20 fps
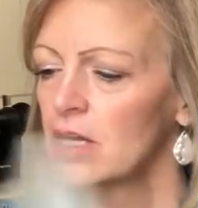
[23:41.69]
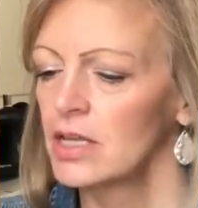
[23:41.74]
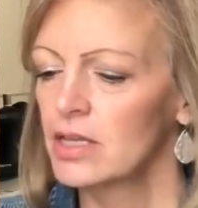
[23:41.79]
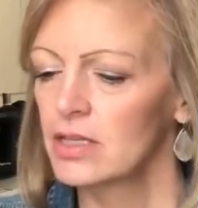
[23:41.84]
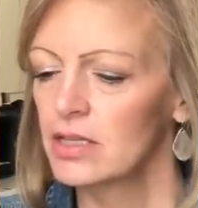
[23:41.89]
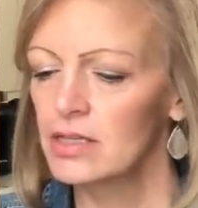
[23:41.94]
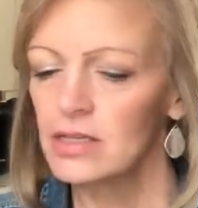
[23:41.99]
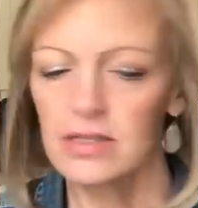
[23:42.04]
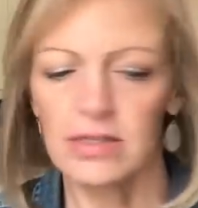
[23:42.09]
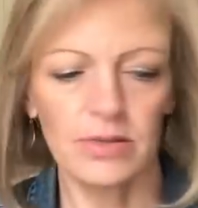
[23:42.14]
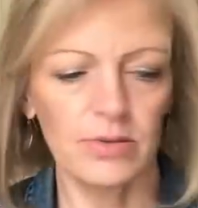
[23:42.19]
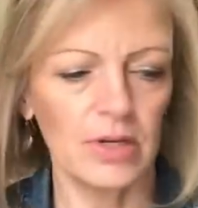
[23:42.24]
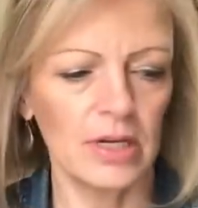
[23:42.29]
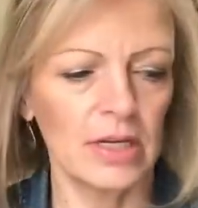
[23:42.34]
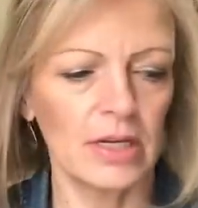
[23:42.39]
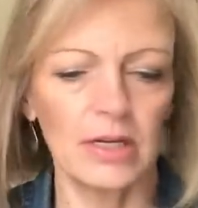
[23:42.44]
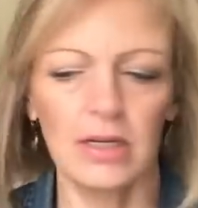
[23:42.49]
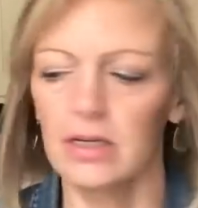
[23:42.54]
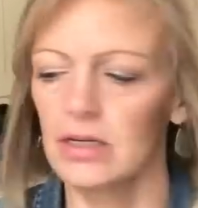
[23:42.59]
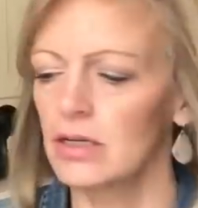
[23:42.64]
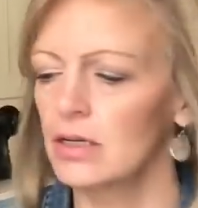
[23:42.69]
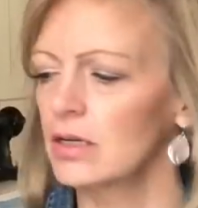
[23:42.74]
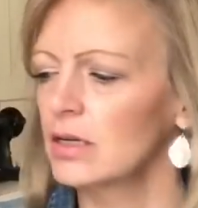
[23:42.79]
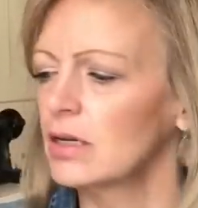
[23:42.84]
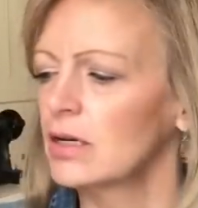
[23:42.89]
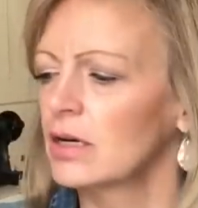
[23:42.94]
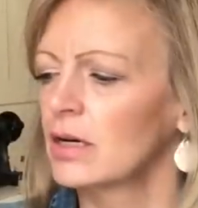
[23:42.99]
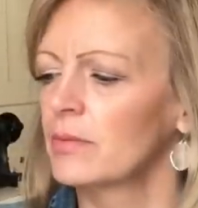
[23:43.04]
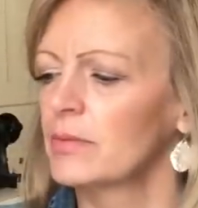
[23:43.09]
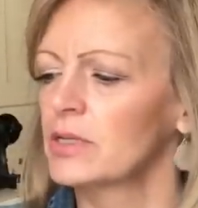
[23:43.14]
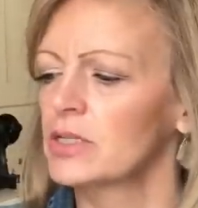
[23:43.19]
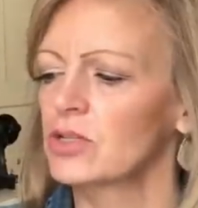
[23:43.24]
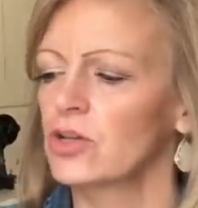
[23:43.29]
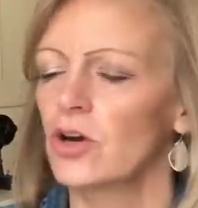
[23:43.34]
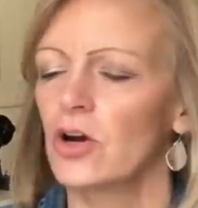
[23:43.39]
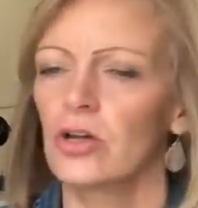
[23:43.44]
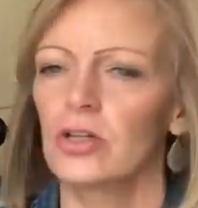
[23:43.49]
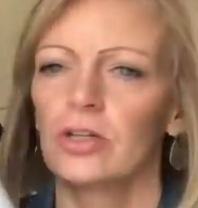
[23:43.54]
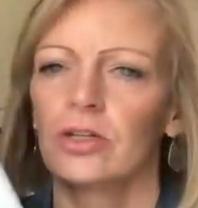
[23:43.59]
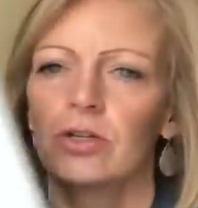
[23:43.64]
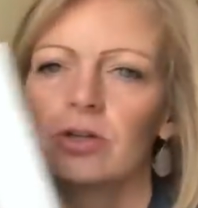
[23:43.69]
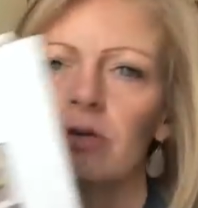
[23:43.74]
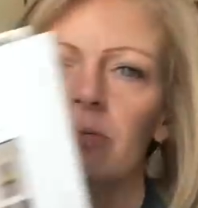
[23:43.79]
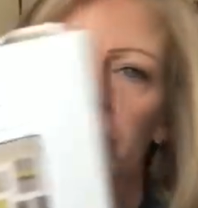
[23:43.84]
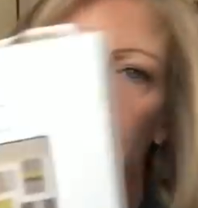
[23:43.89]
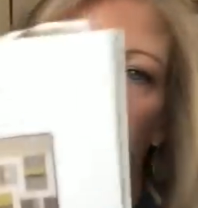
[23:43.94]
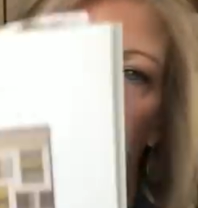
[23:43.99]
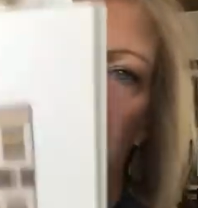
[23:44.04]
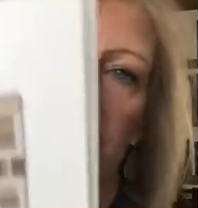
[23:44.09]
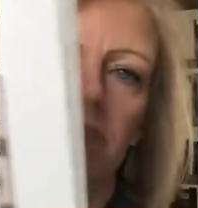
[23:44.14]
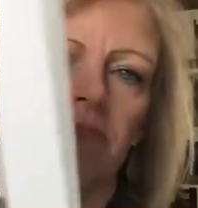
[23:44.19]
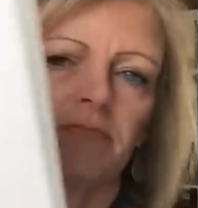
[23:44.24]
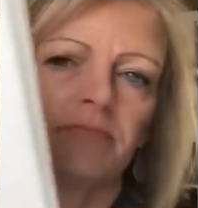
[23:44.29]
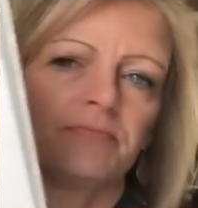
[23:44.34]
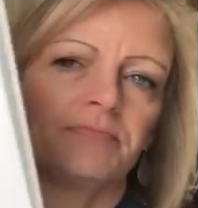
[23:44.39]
This one um, is called Little Man.